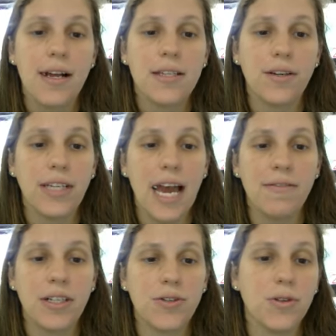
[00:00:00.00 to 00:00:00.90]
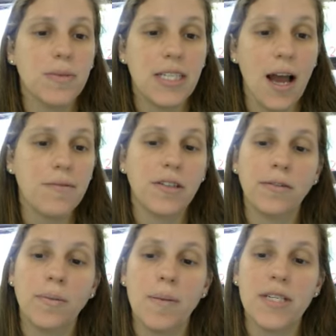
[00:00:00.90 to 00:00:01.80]
So the evidence room is the adjective
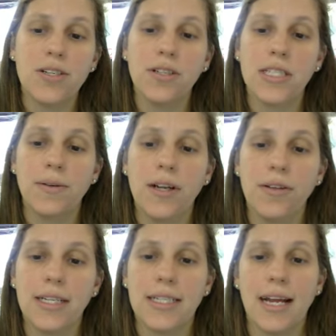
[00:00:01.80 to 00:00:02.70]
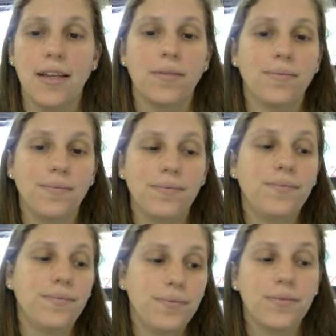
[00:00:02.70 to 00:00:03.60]
of a preposition, so we know that it's neither.
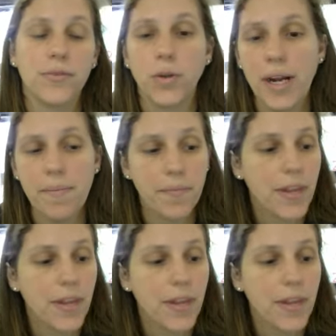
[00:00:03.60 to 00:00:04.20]
Okay.